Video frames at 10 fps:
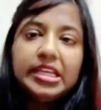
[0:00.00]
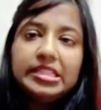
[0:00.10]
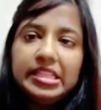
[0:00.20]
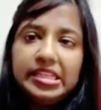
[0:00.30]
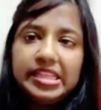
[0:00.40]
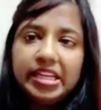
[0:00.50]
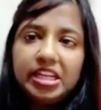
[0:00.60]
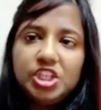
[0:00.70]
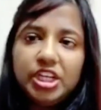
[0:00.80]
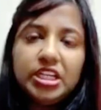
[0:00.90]
These
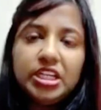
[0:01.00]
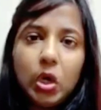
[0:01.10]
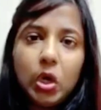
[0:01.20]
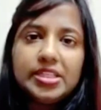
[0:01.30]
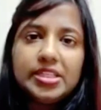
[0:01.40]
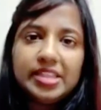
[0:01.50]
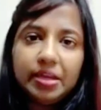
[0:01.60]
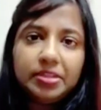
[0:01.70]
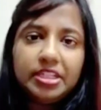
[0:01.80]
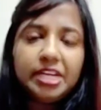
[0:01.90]
energetic cords
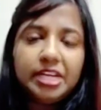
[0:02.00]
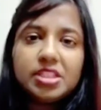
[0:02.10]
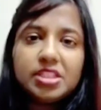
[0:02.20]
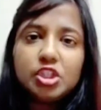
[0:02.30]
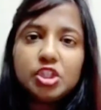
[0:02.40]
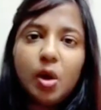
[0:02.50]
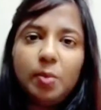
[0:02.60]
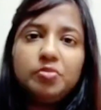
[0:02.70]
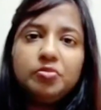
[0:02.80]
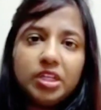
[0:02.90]
sometimes stop
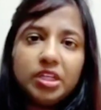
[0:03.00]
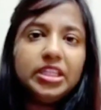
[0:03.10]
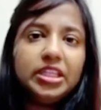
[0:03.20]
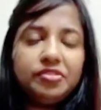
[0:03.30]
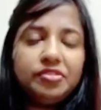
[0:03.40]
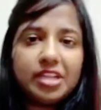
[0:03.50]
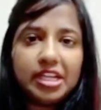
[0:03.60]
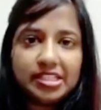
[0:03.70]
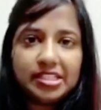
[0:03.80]
working for us.